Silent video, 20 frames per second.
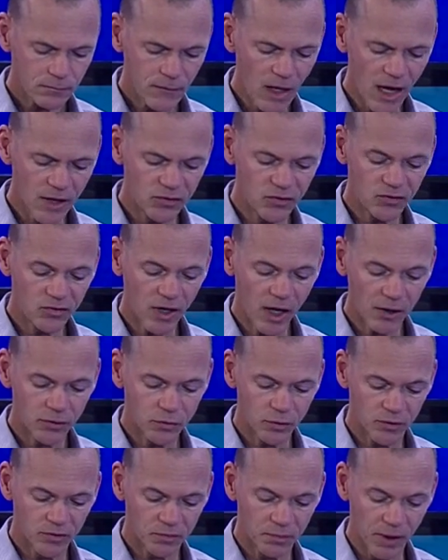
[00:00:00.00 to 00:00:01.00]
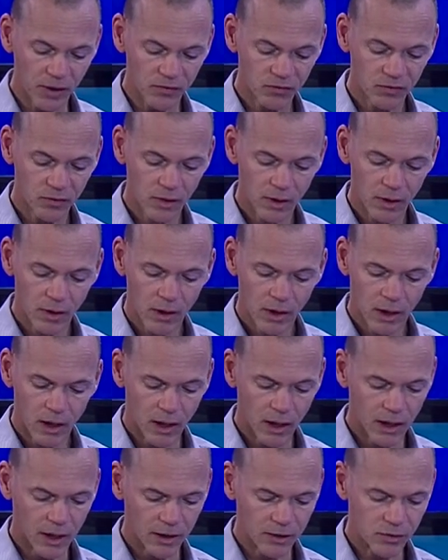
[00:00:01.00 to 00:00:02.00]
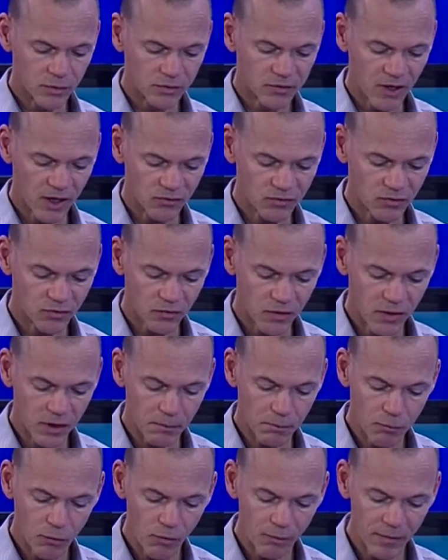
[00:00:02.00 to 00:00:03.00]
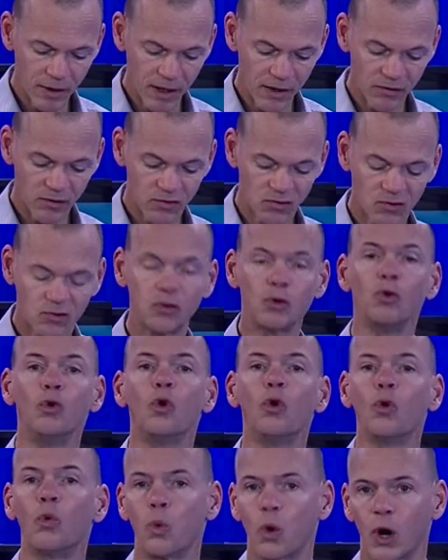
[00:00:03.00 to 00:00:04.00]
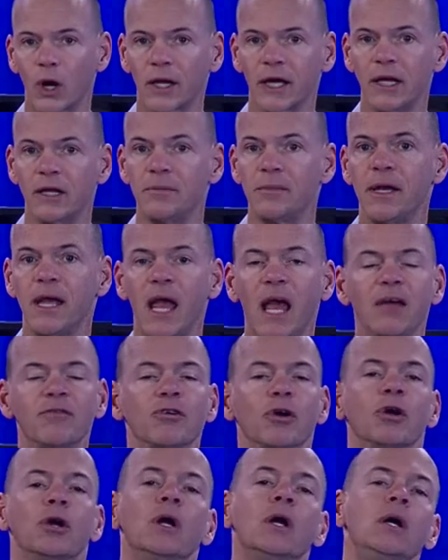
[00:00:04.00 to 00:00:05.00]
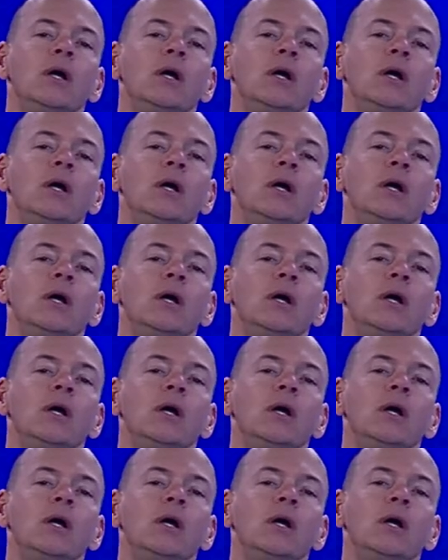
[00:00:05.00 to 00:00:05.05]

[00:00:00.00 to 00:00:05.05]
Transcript: I desire to express uh, your attention to the improvement in the school work and behavior.